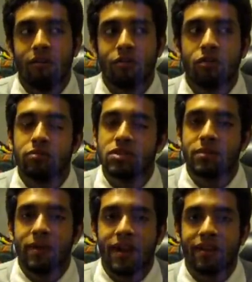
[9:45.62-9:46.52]
group
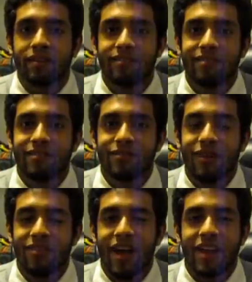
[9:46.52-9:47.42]
shipping
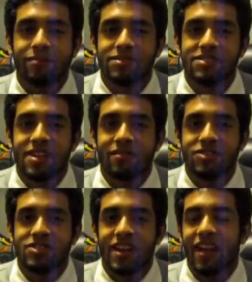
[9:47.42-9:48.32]
for all the items instead of
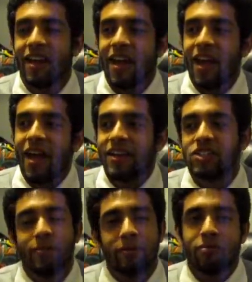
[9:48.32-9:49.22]
just like
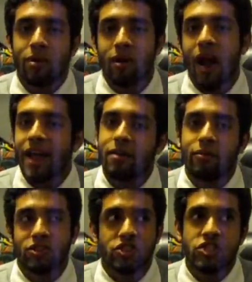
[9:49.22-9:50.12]
shipping per
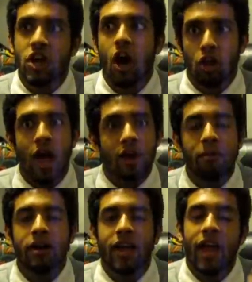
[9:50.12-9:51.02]
item, which is a lot of
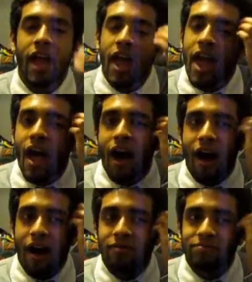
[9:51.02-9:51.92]
money.
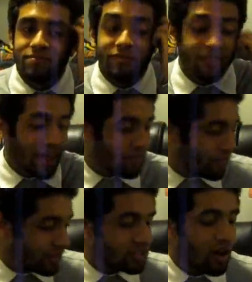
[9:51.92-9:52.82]
Like
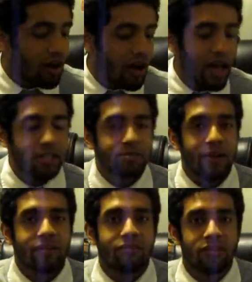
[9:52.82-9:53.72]
for this haul, I
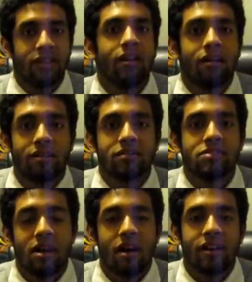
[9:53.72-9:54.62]
spent
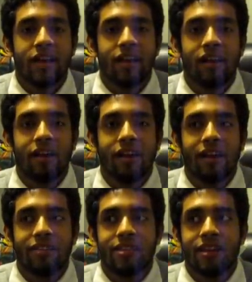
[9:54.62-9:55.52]
$50 on it,
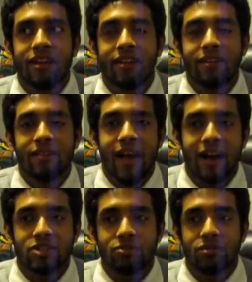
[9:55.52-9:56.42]
the
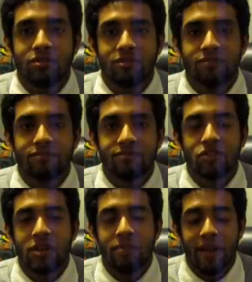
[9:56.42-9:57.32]
actual
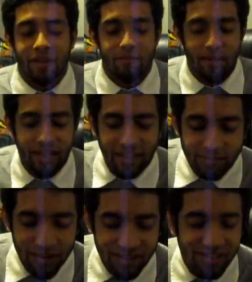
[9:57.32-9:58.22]
shipping, but it's
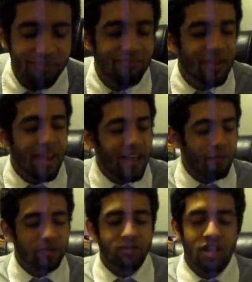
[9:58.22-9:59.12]
because of
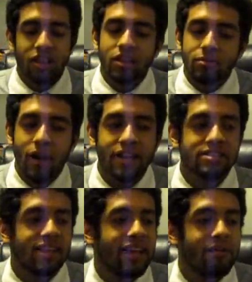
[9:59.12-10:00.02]
which is a little
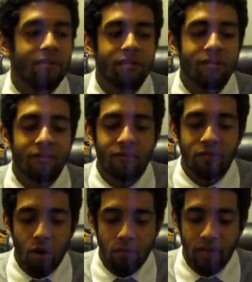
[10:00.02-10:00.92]
pricey
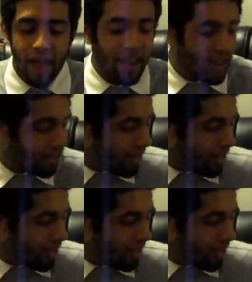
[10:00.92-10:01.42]
normally I get